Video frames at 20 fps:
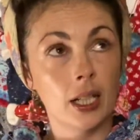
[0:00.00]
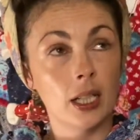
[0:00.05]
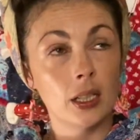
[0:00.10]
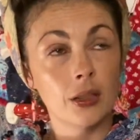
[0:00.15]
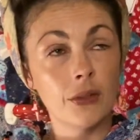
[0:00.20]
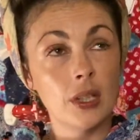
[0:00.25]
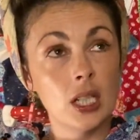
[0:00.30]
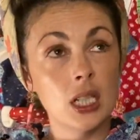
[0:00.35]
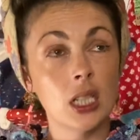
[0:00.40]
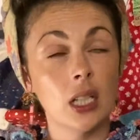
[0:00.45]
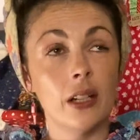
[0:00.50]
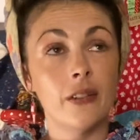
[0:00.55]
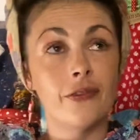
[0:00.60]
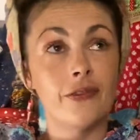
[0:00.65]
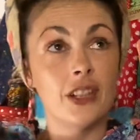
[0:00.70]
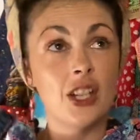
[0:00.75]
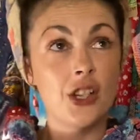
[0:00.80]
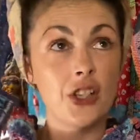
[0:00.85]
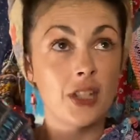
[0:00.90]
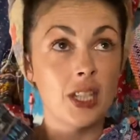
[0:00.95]
and the reason that I've
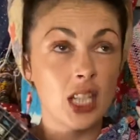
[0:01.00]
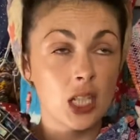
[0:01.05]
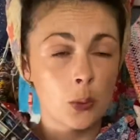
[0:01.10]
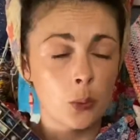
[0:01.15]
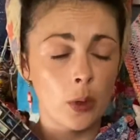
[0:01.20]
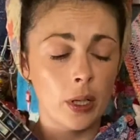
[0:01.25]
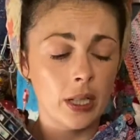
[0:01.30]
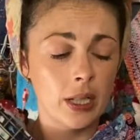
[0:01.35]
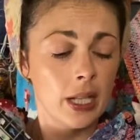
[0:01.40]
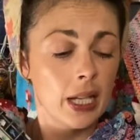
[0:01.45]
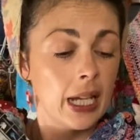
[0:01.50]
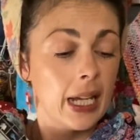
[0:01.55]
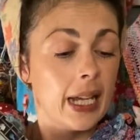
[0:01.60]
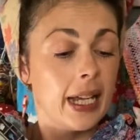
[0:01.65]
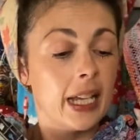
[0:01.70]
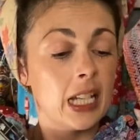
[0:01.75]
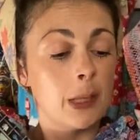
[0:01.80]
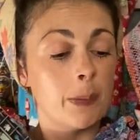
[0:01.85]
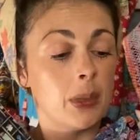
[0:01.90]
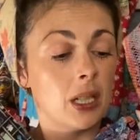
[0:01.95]
finished this one
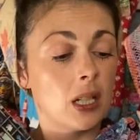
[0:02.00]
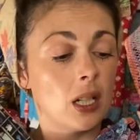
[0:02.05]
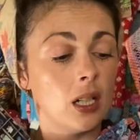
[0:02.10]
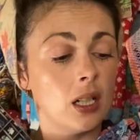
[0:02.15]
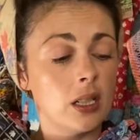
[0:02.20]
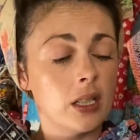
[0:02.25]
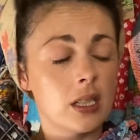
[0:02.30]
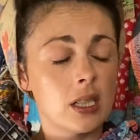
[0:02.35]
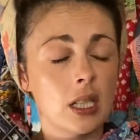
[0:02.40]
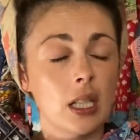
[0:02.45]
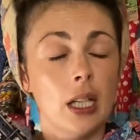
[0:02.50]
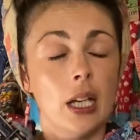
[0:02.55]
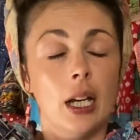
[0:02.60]
is because